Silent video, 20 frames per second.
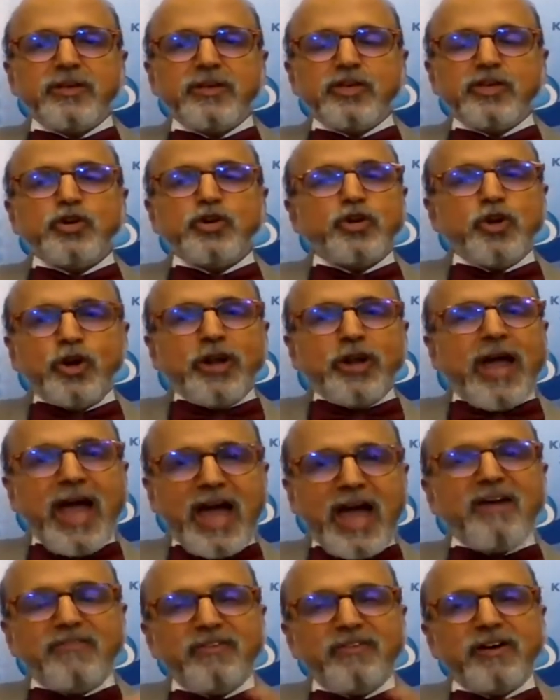you don't
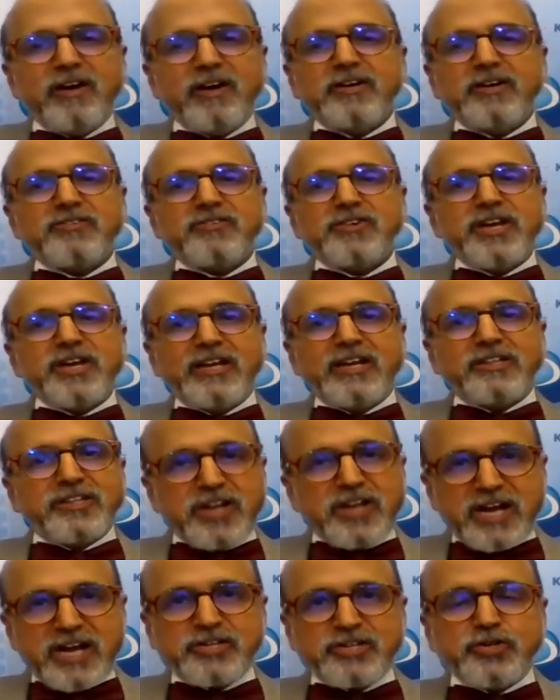have a real
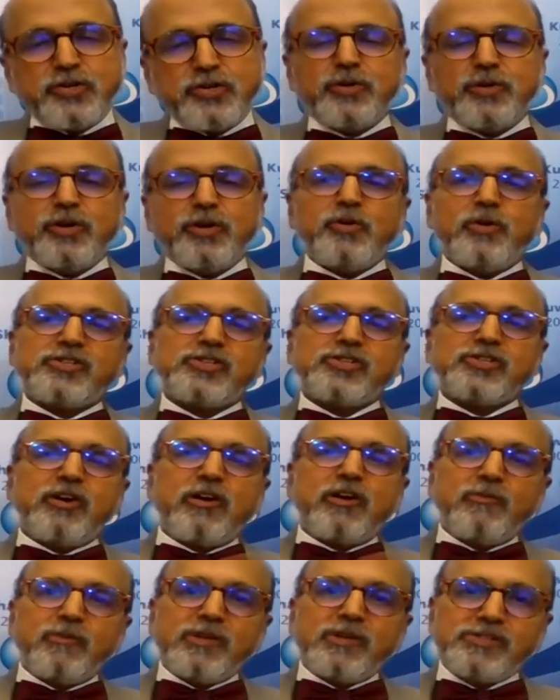threat to your
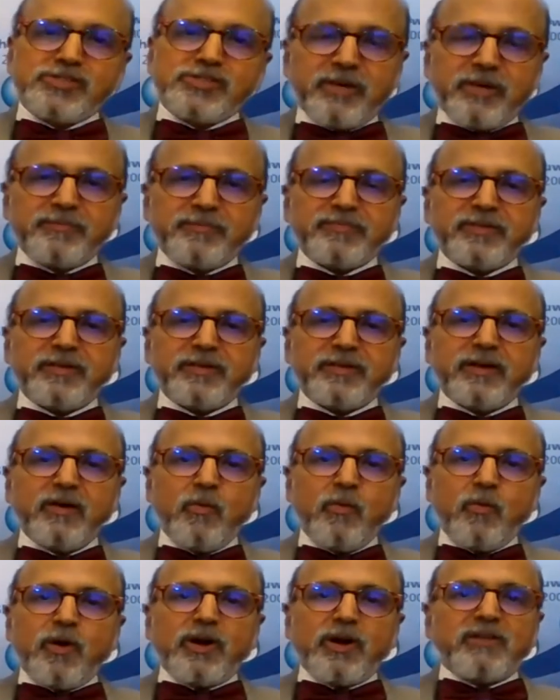solvency,
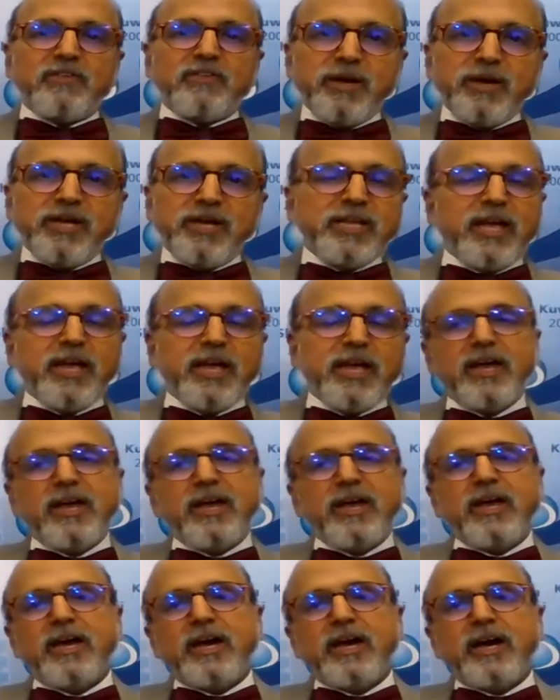whatever be
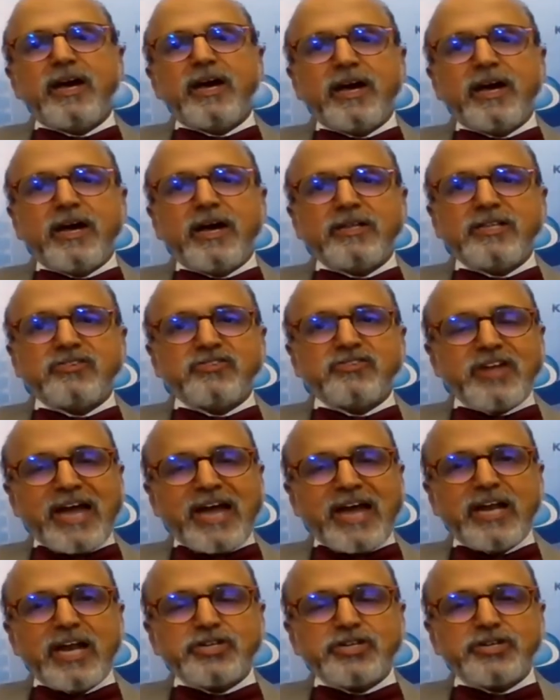the
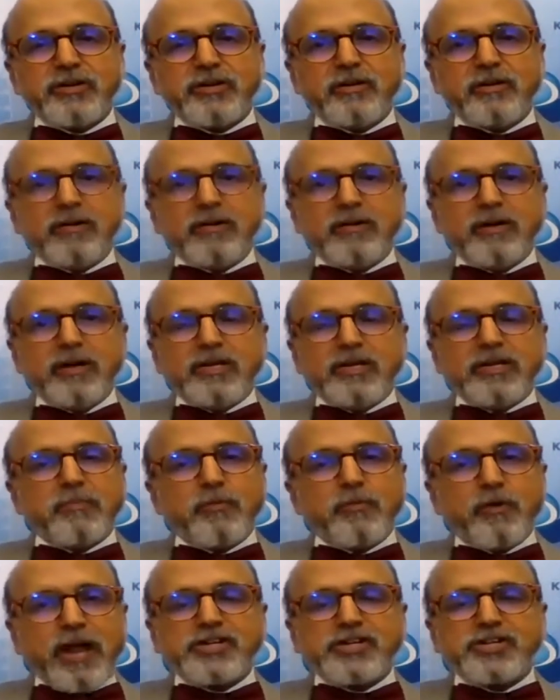stagnation in the
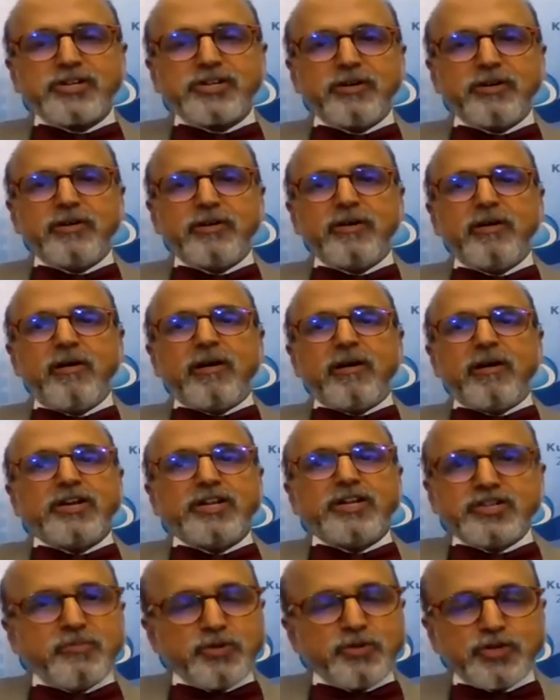production or
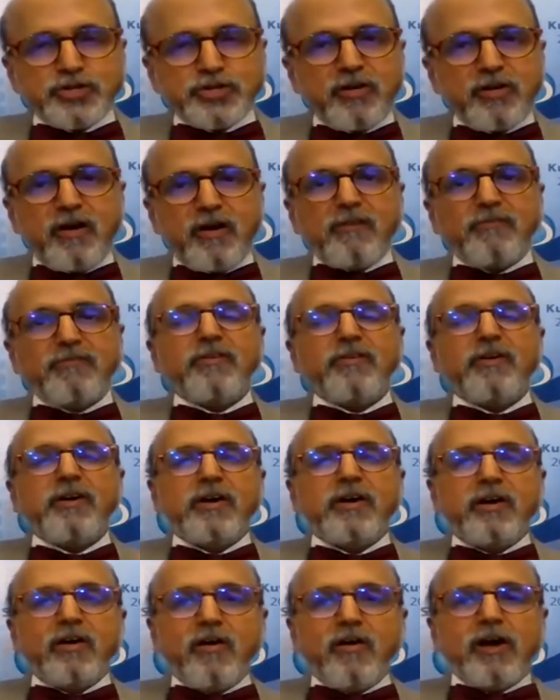distribution of
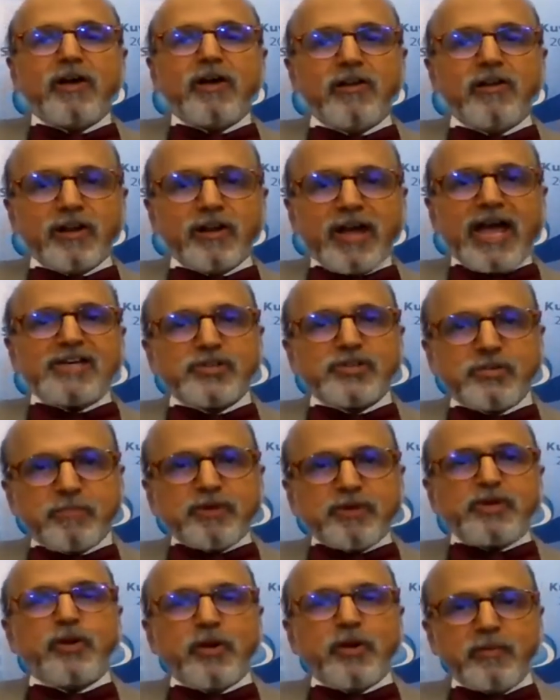oil or gas or
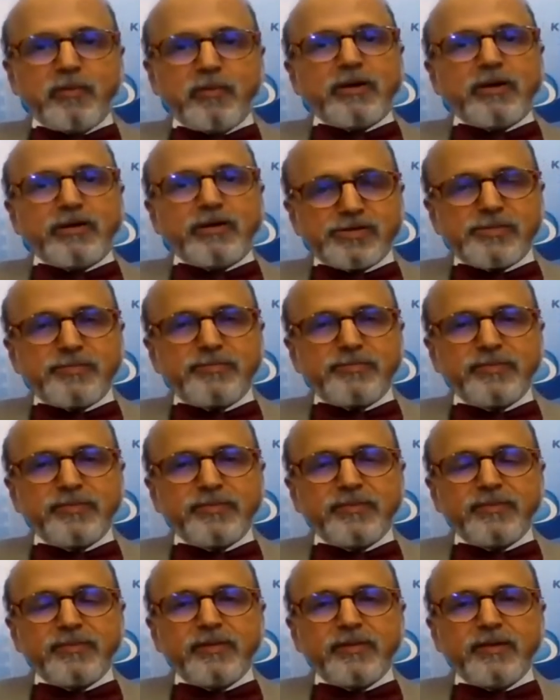petrochemicals.
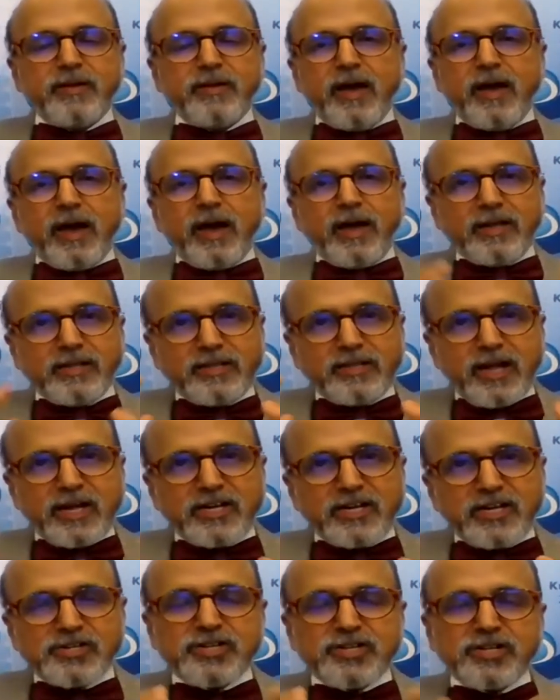And
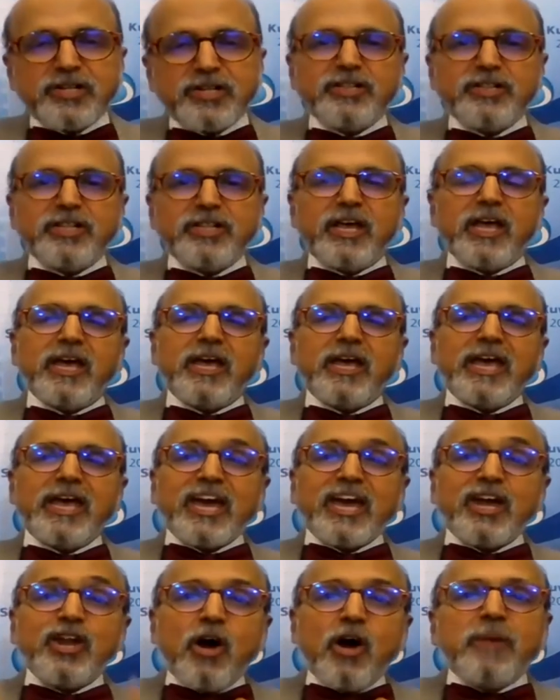that is the
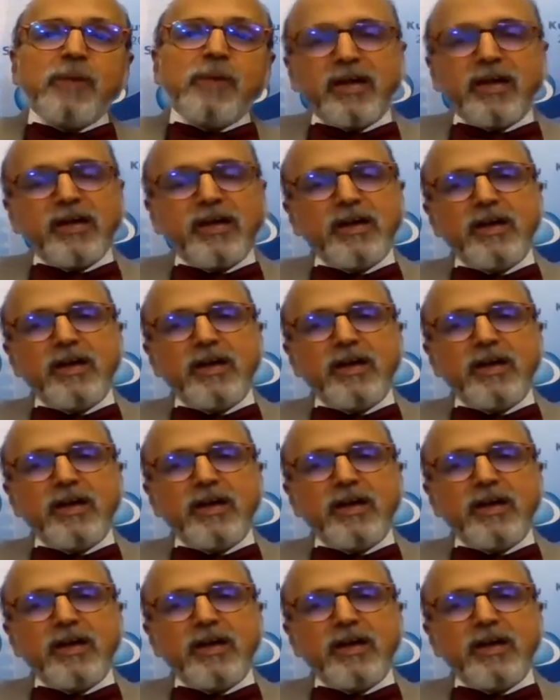economic